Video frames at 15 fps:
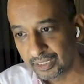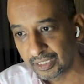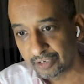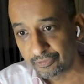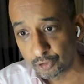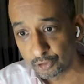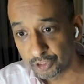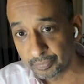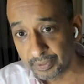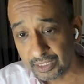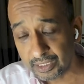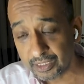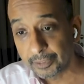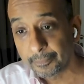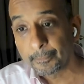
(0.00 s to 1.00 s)

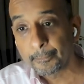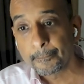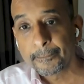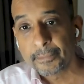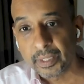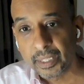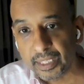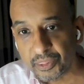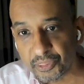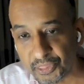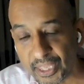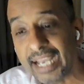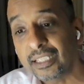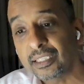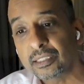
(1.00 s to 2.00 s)
affordability.
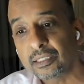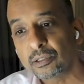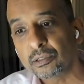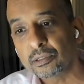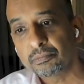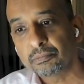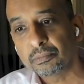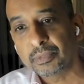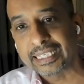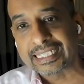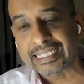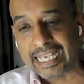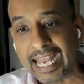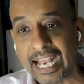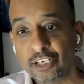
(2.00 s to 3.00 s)
That
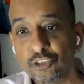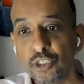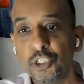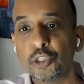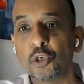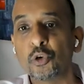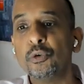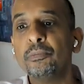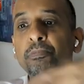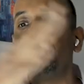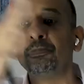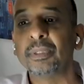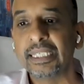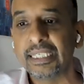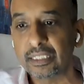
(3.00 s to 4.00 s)
it's actually the
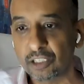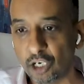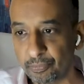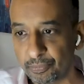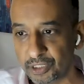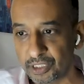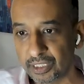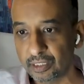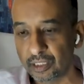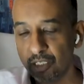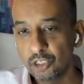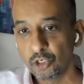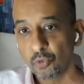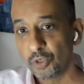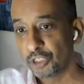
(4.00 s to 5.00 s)
complete opposite
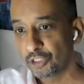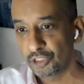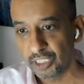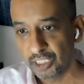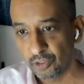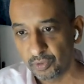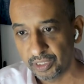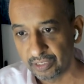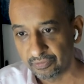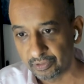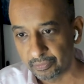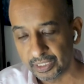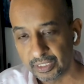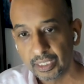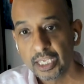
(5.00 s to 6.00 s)
when you're dealing with
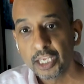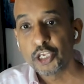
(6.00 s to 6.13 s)
government.